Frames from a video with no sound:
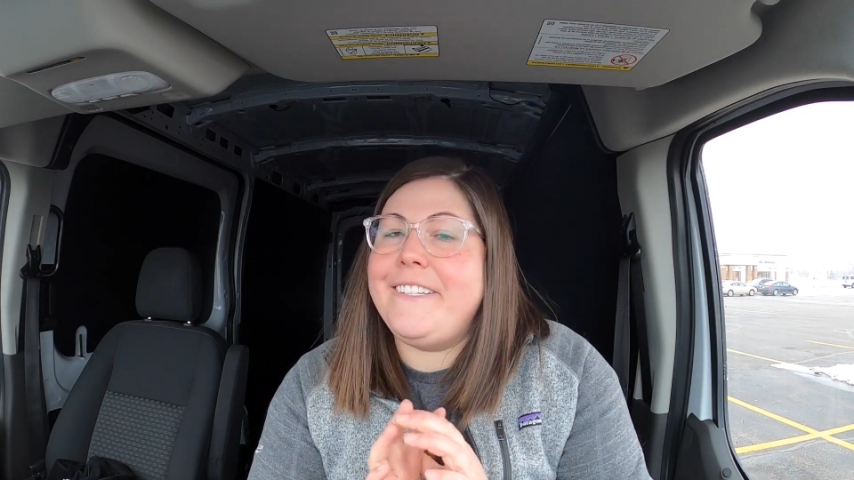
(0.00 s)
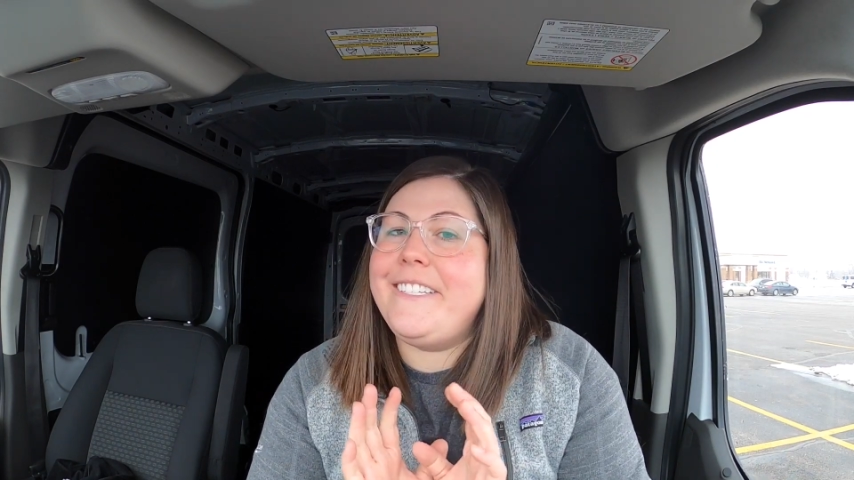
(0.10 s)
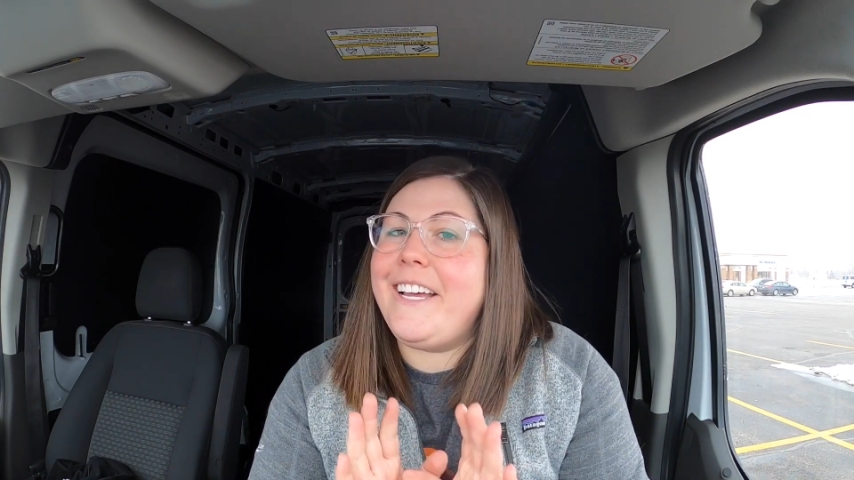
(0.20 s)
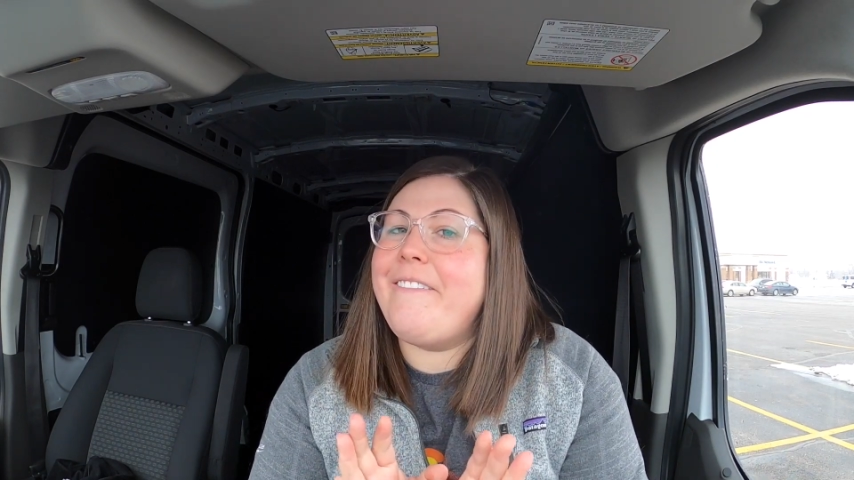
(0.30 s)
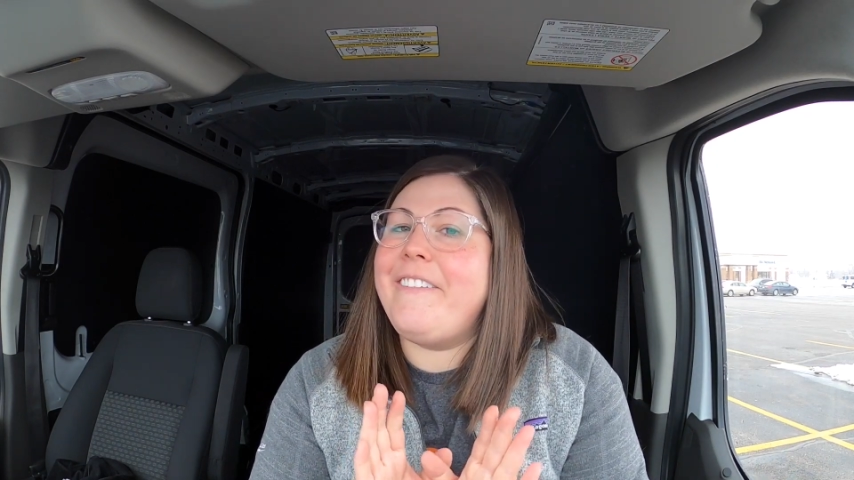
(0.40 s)

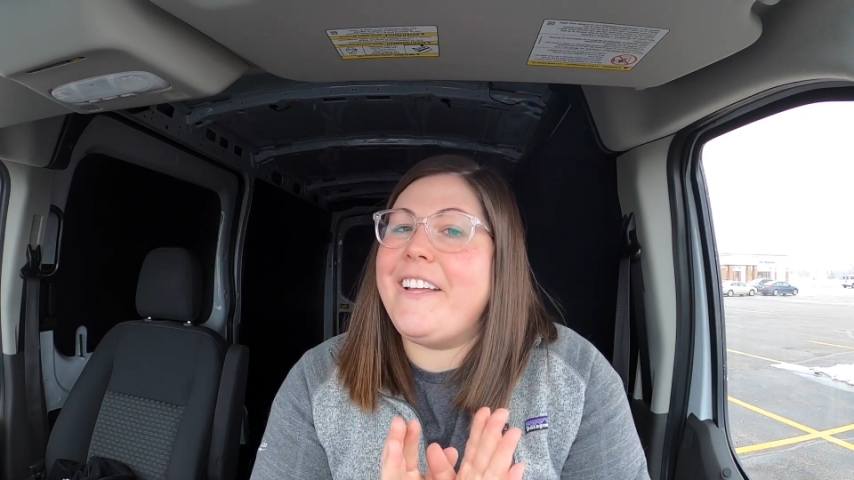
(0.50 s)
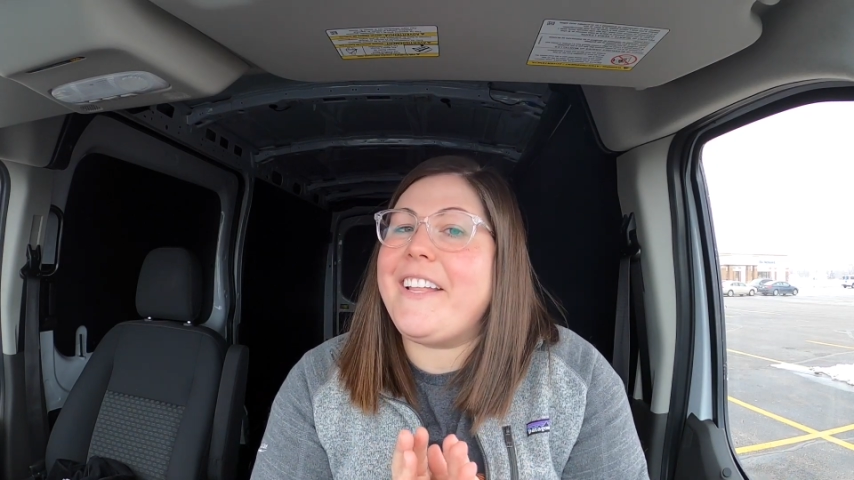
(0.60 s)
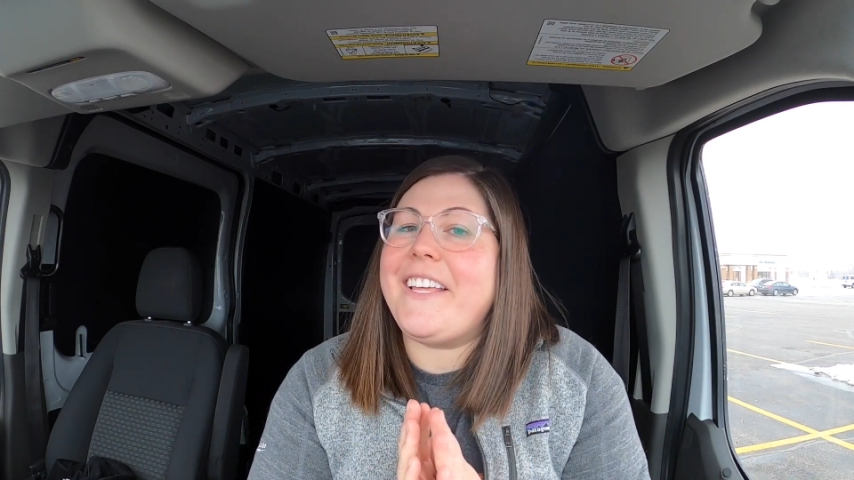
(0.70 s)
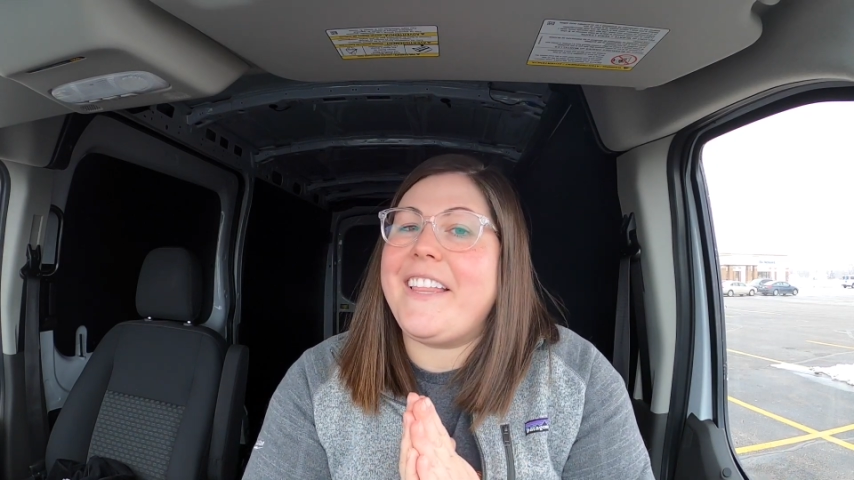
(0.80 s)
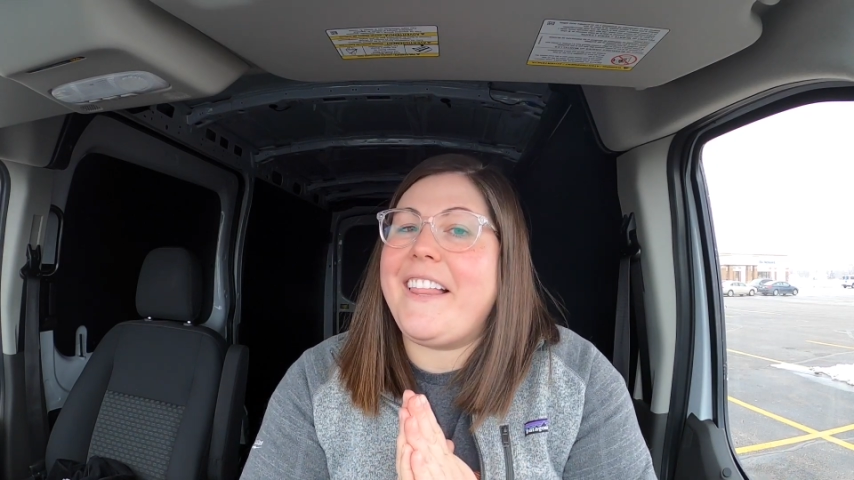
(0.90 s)

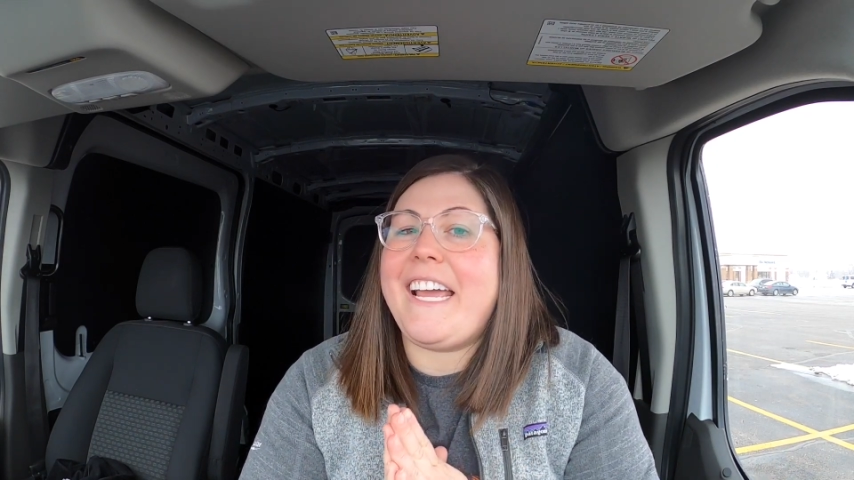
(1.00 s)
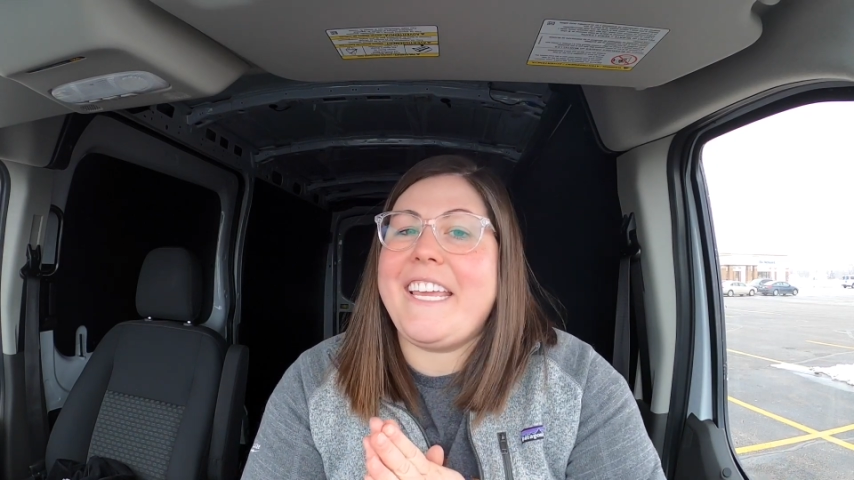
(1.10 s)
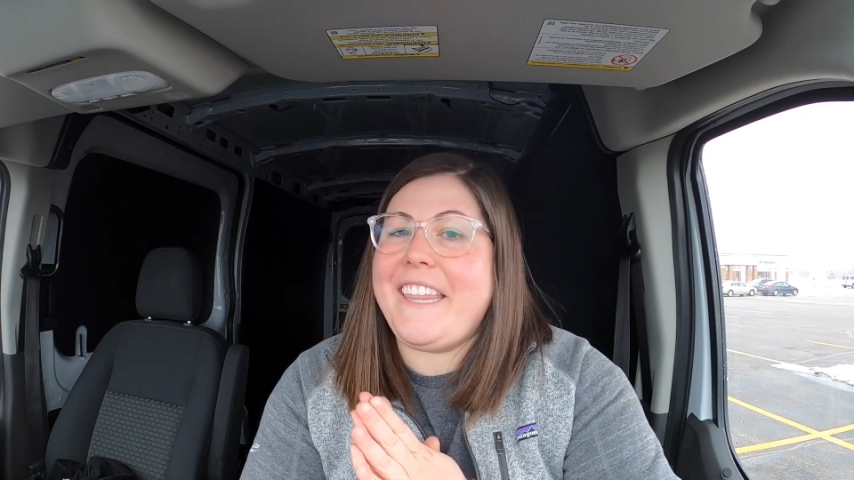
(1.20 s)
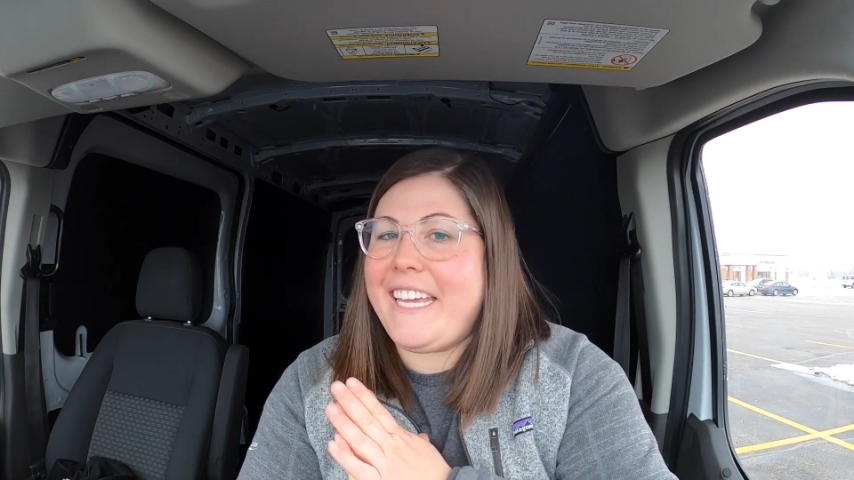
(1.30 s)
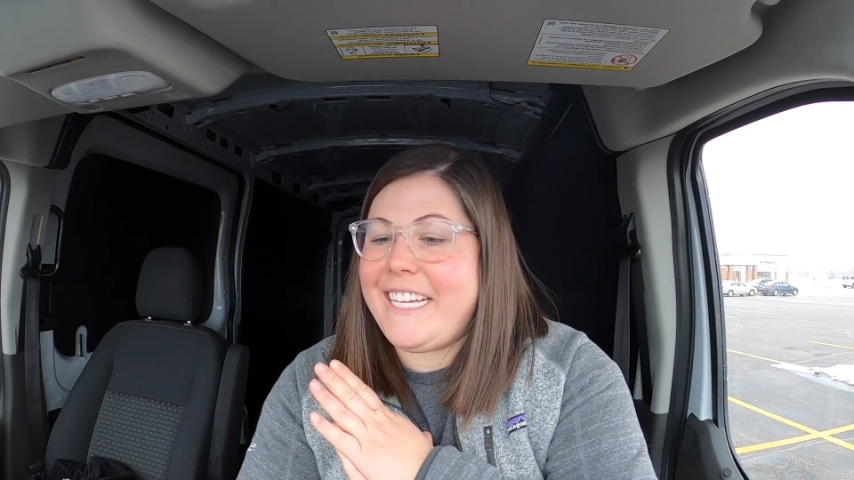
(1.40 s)
definitely
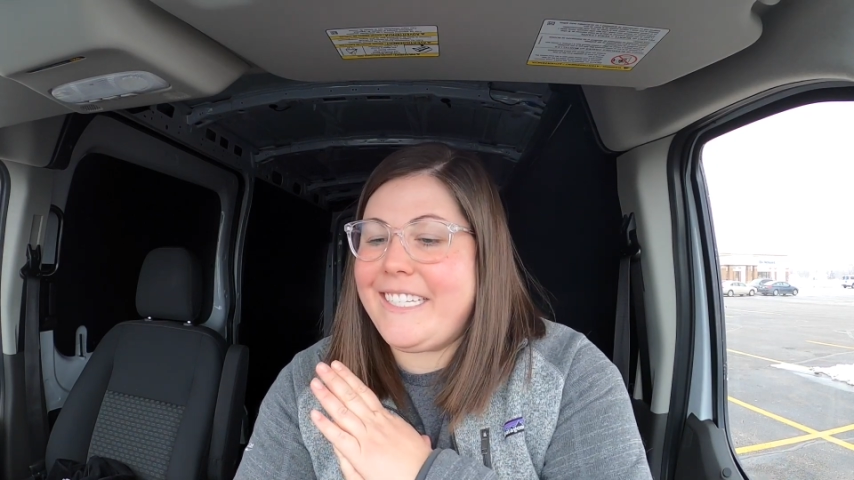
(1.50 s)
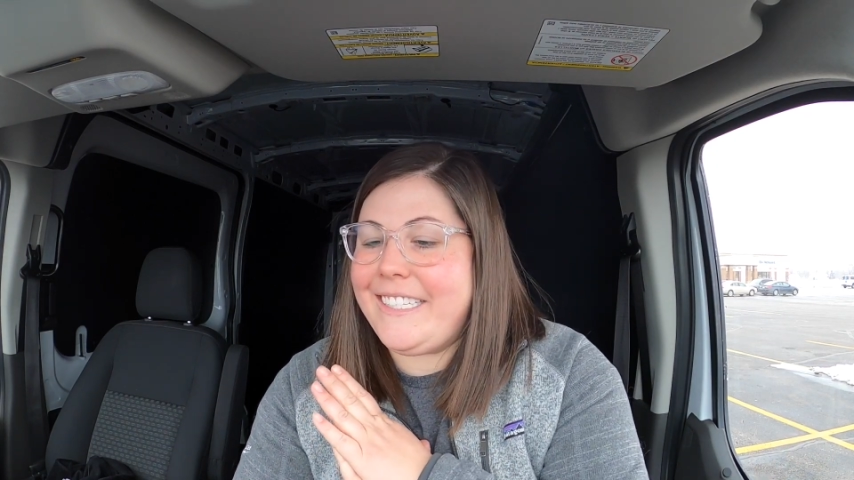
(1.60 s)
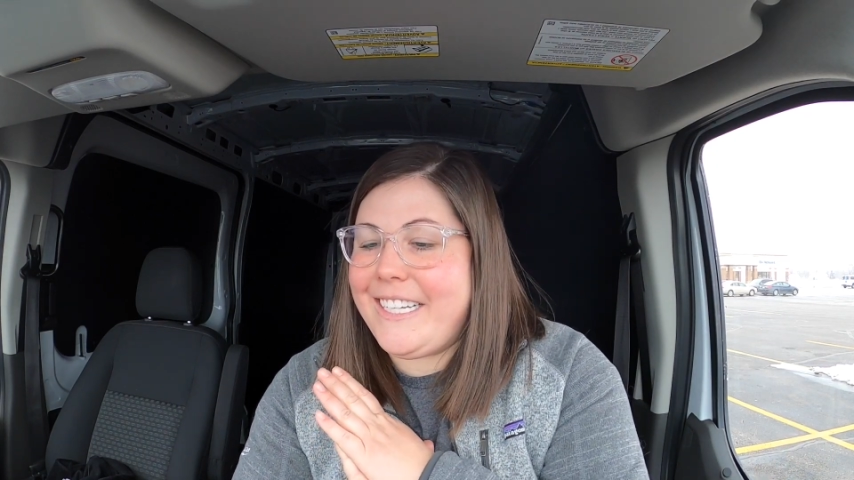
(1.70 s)
like this.